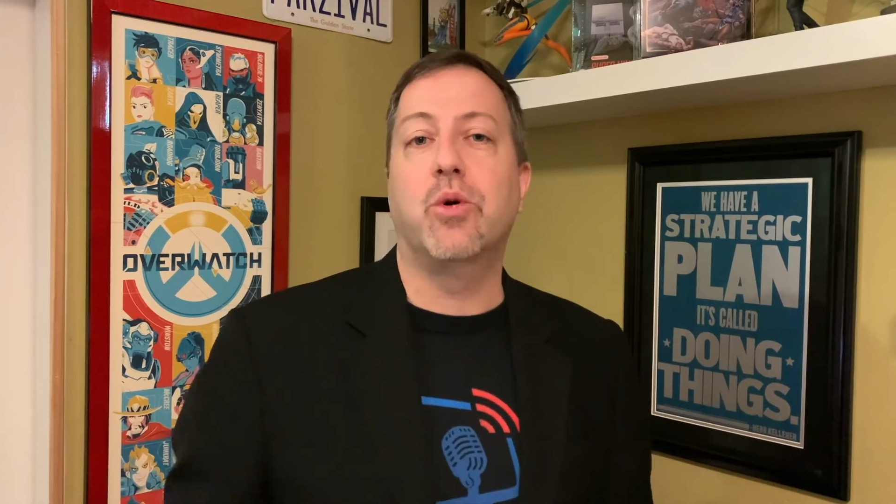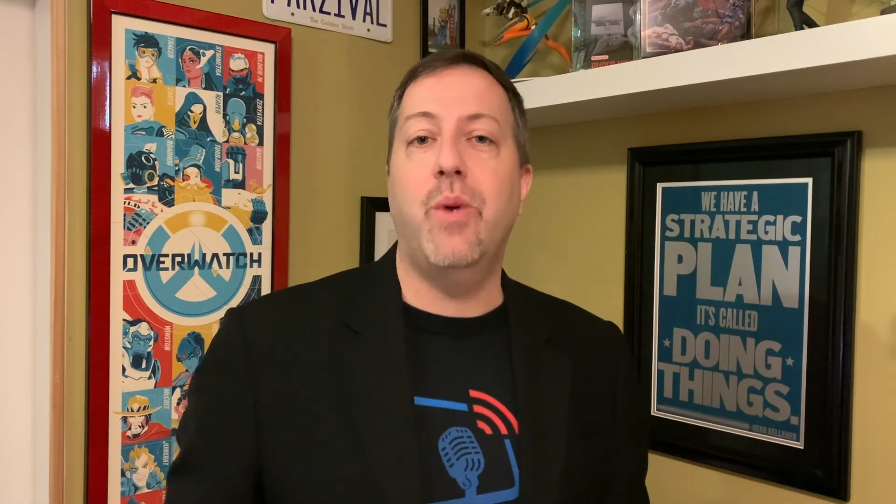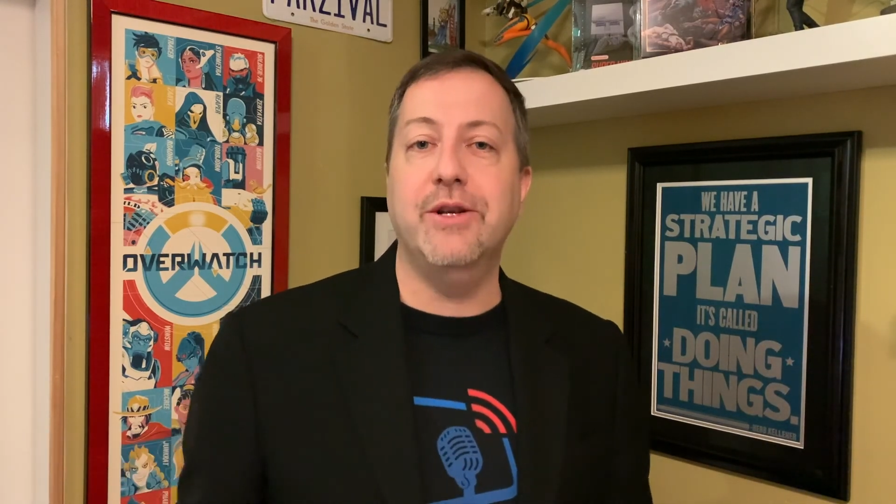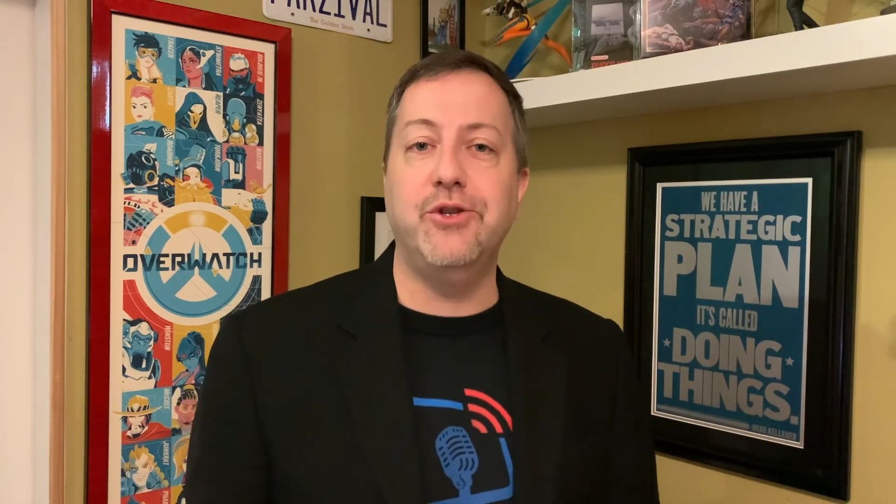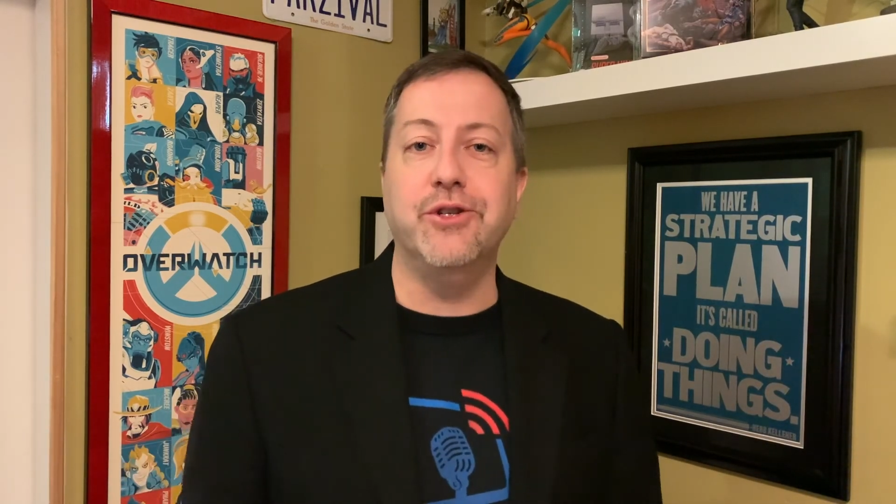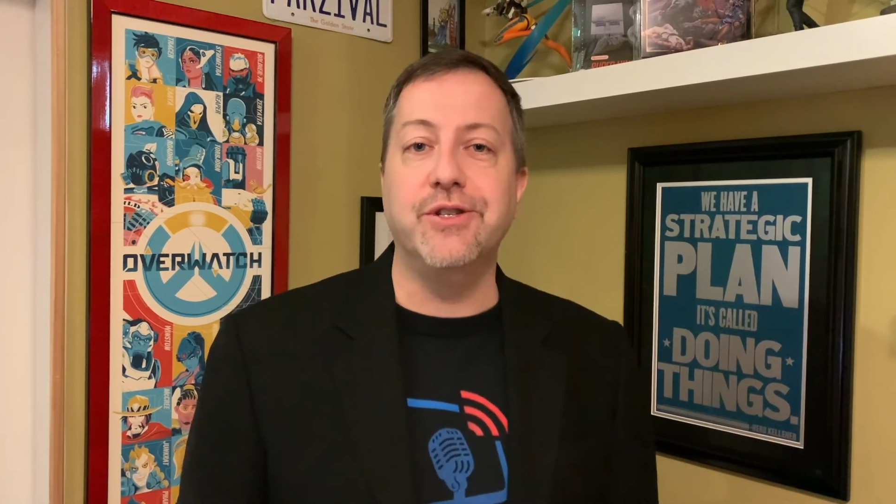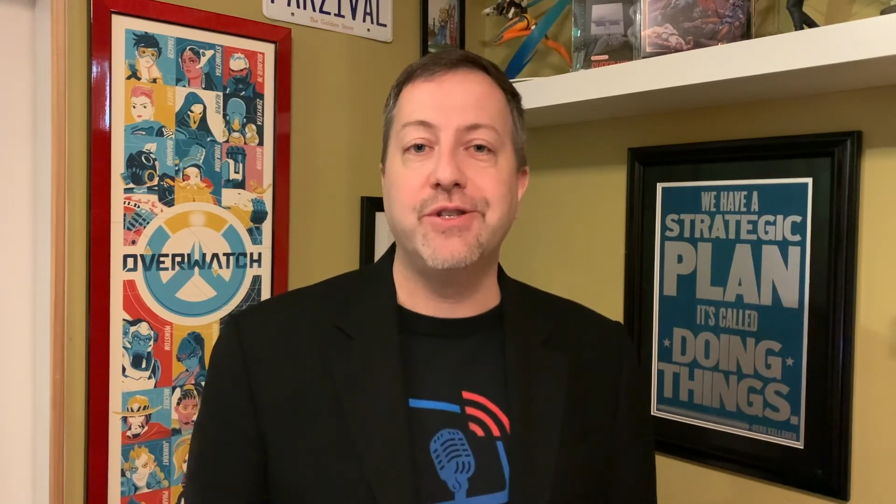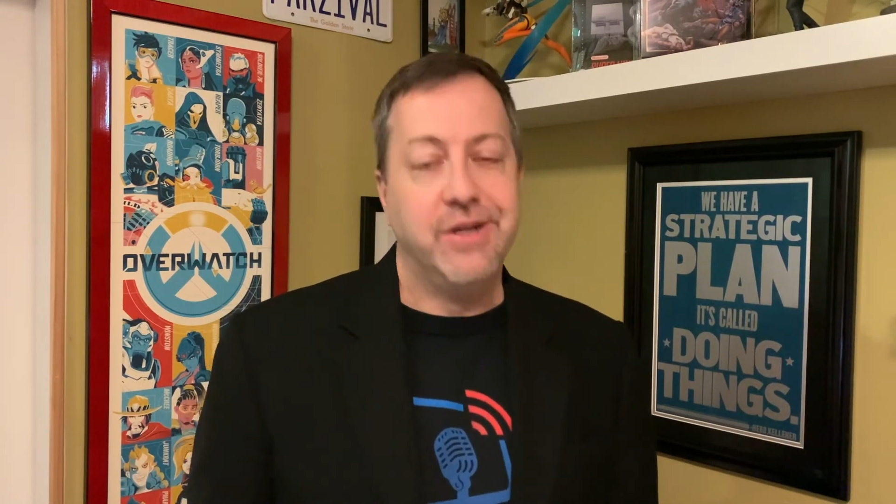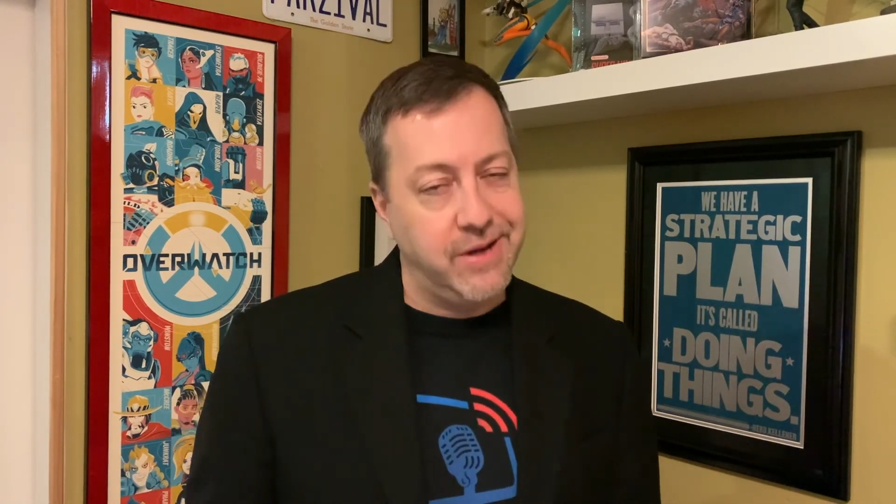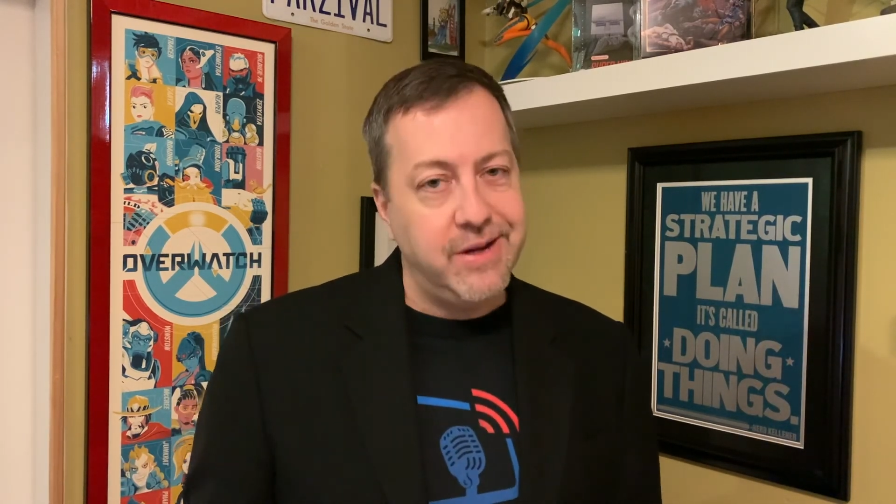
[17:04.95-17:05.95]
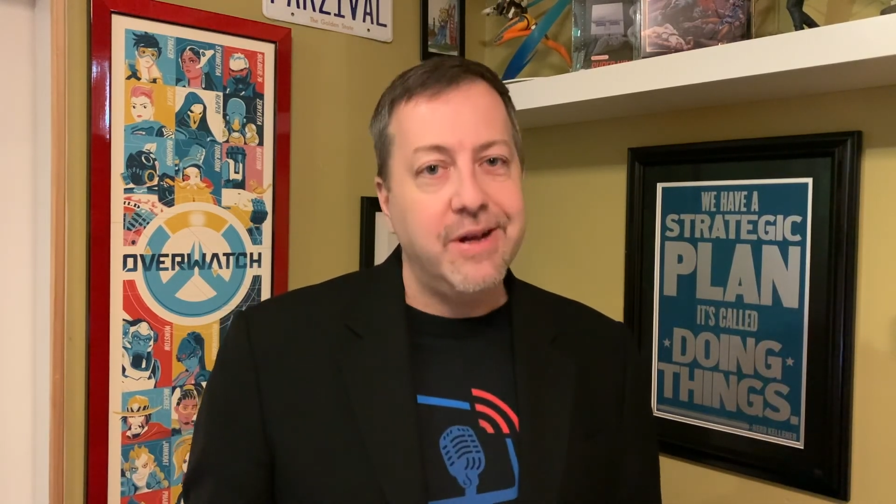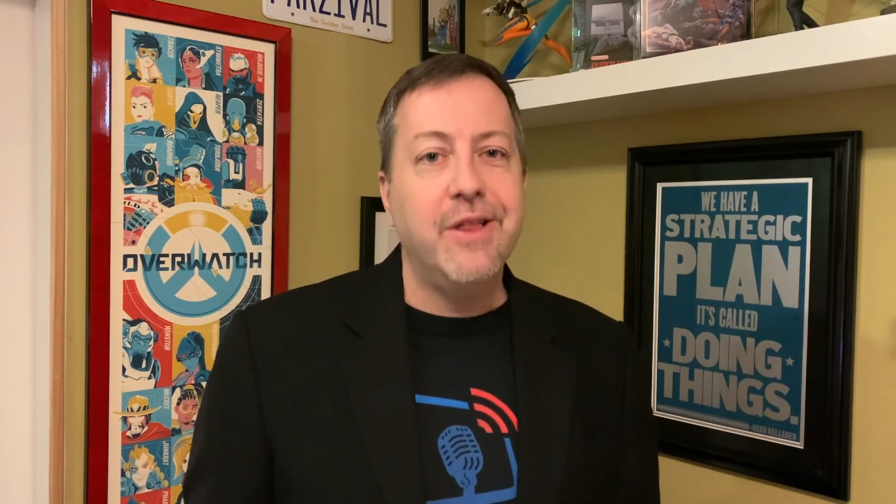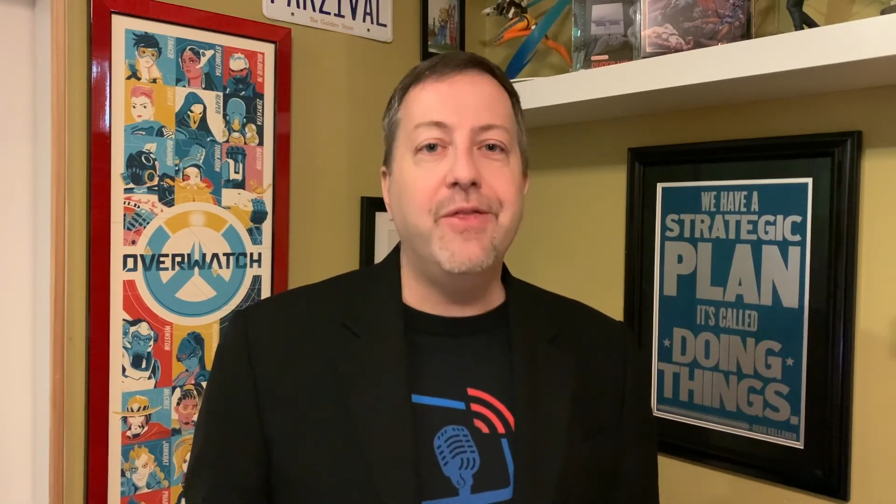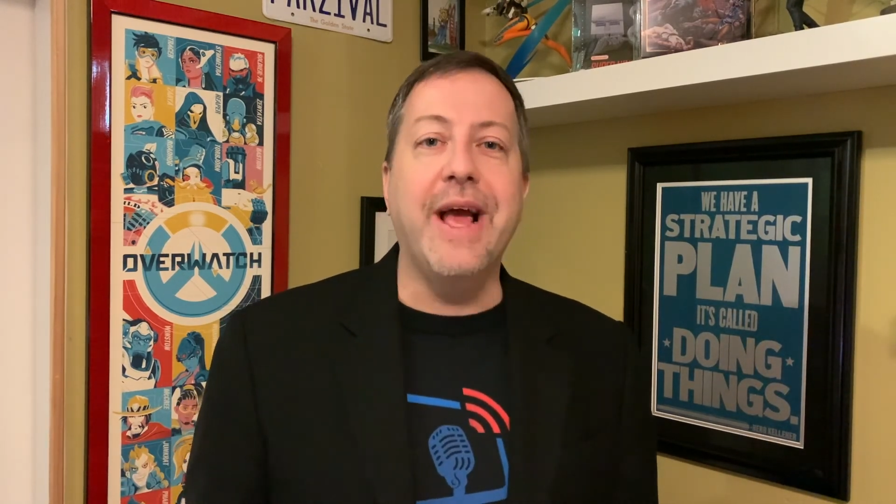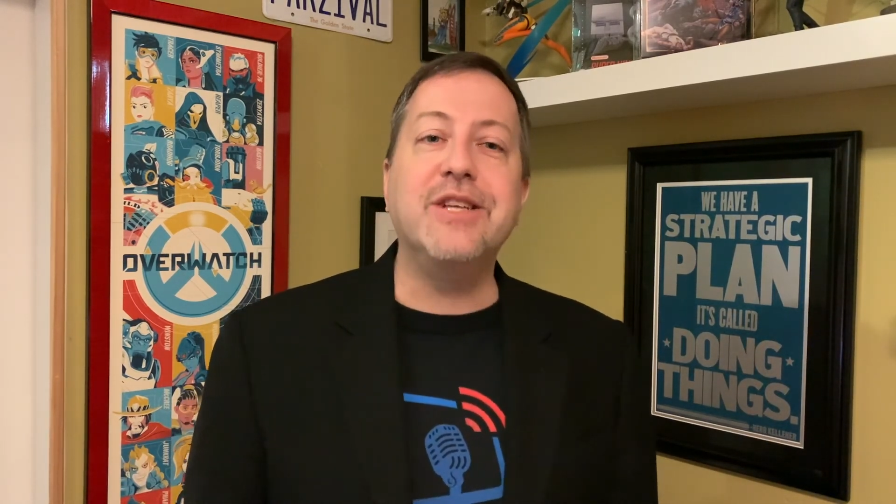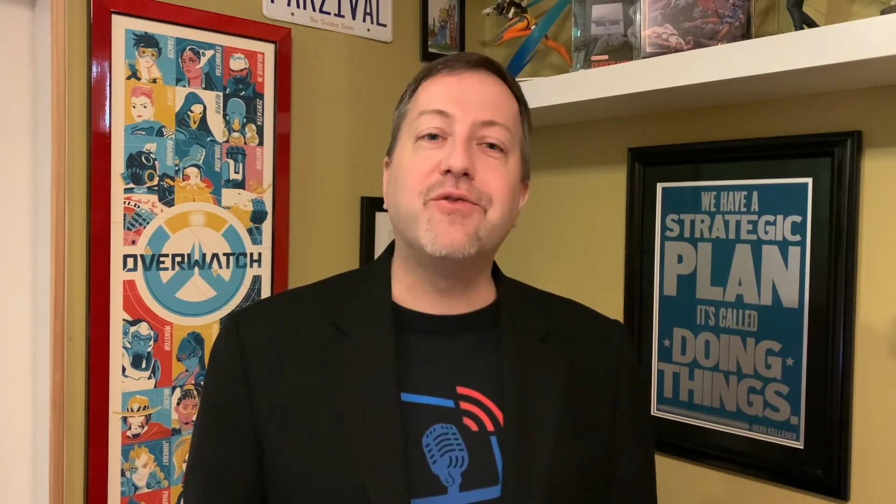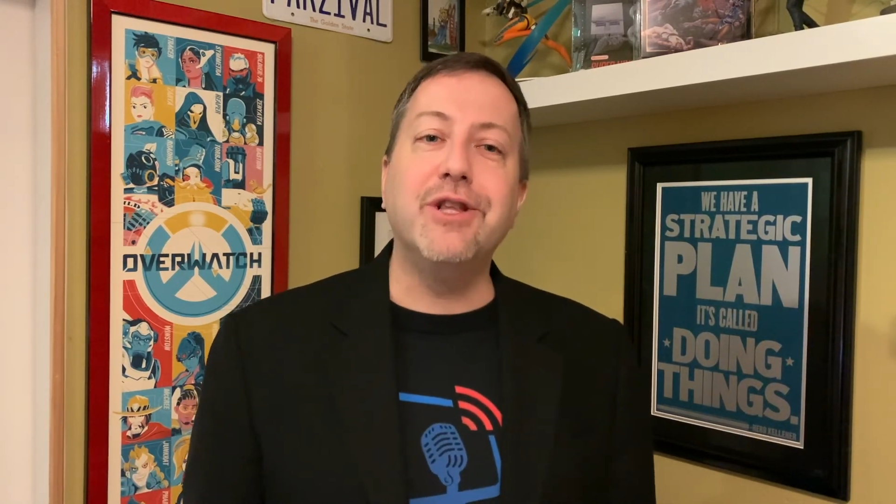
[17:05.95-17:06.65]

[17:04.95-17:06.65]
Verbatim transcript: questions. Thanks for